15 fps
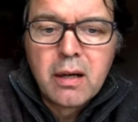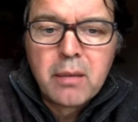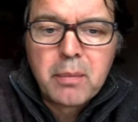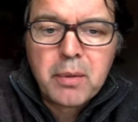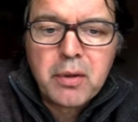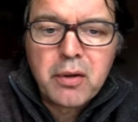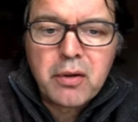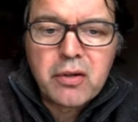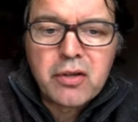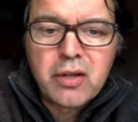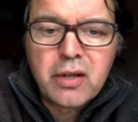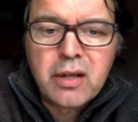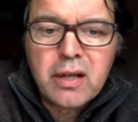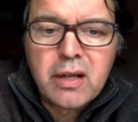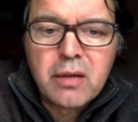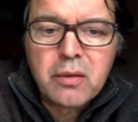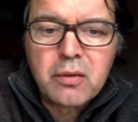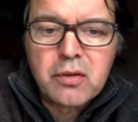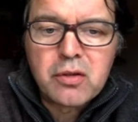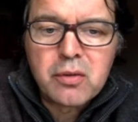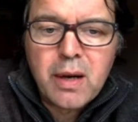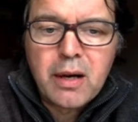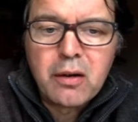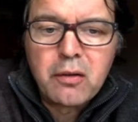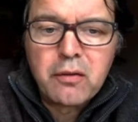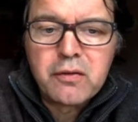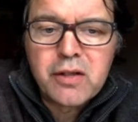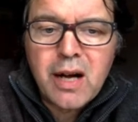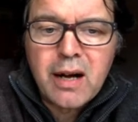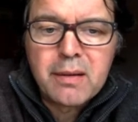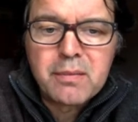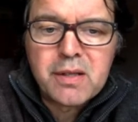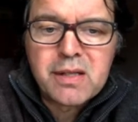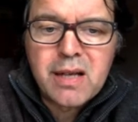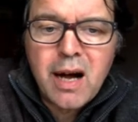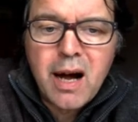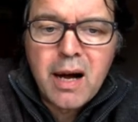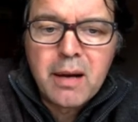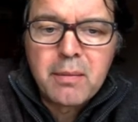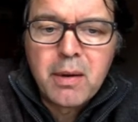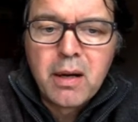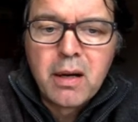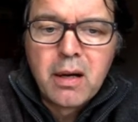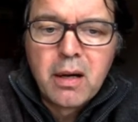production equals 12 times time